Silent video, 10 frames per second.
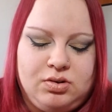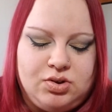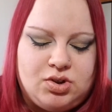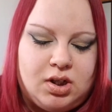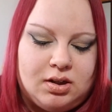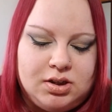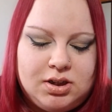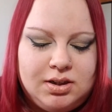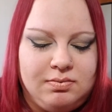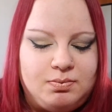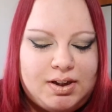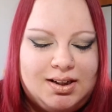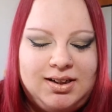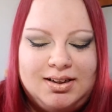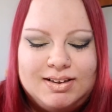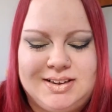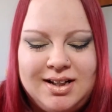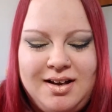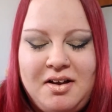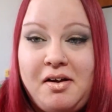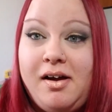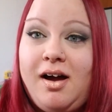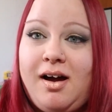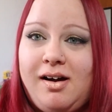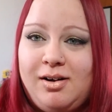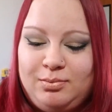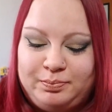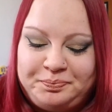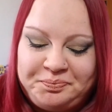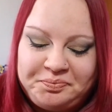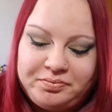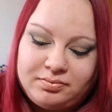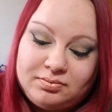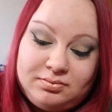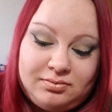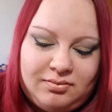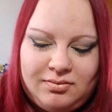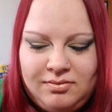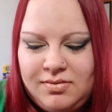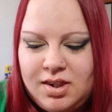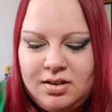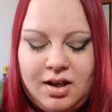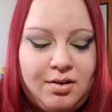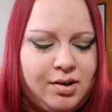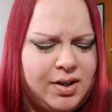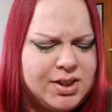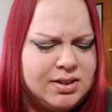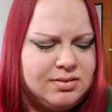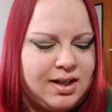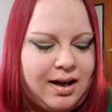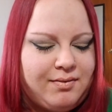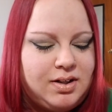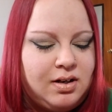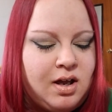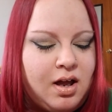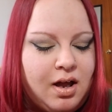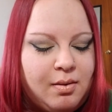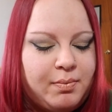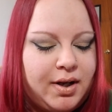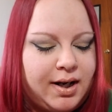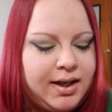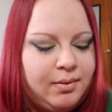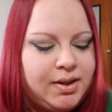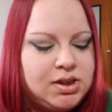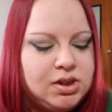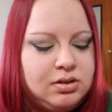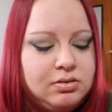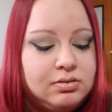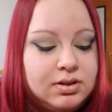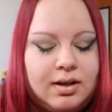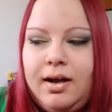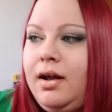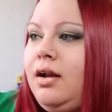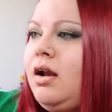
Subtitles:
touched it because I don't know, I just haven't, but I can't wait to use that.